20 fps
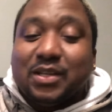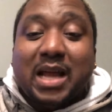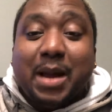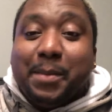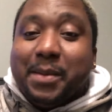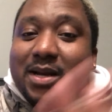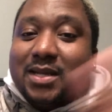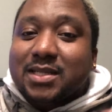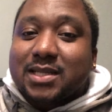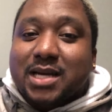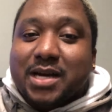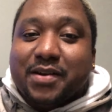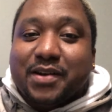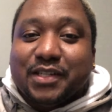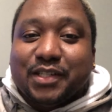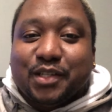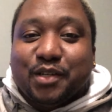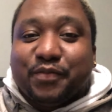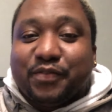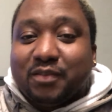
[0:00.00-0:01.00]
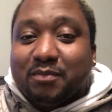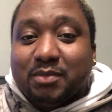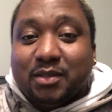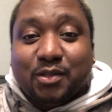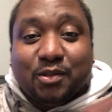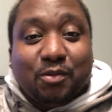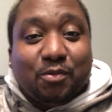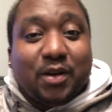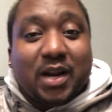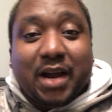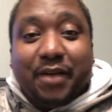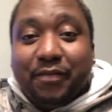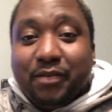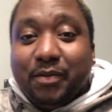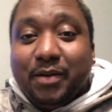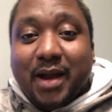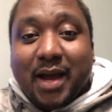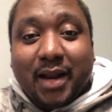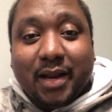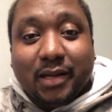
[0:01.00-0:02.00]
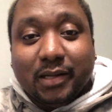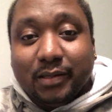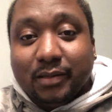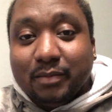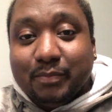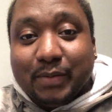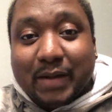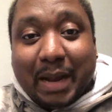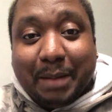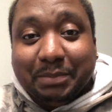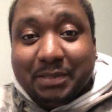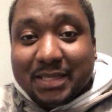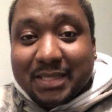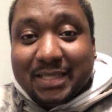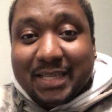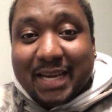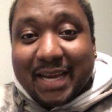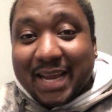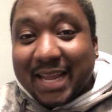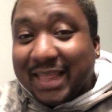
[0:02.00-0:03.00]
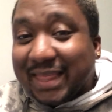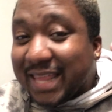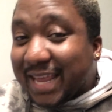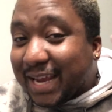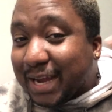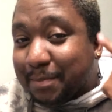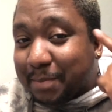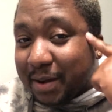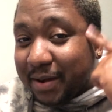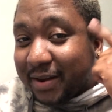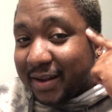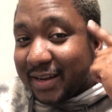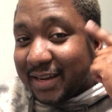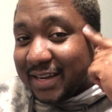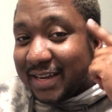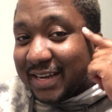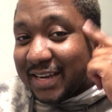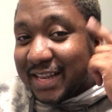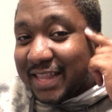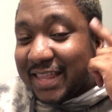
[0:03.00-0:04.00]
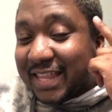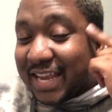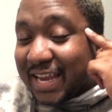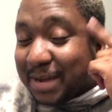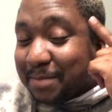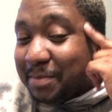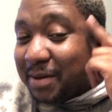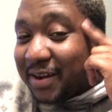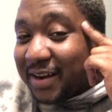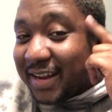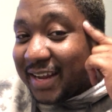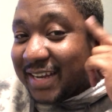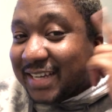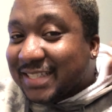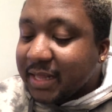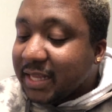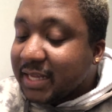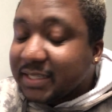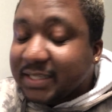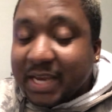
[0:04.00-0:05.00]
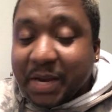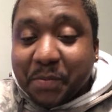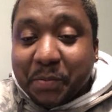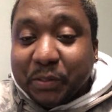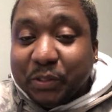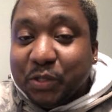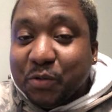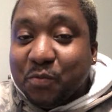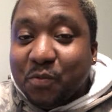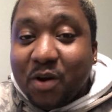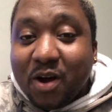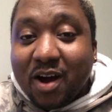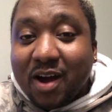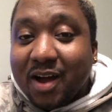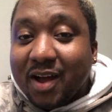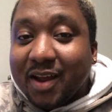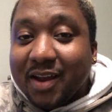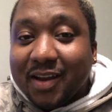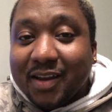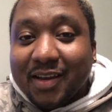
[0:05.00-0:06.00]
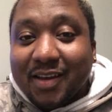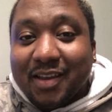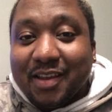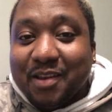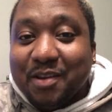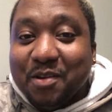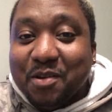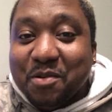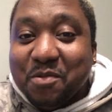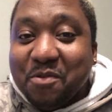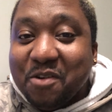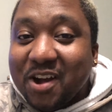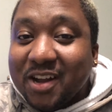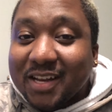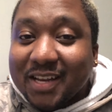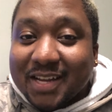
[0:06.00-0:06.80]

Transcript: let me discourage you from doing whatever you gotta do, but I'm just saying, think about it. Think about it. This ain't what you want. You don't want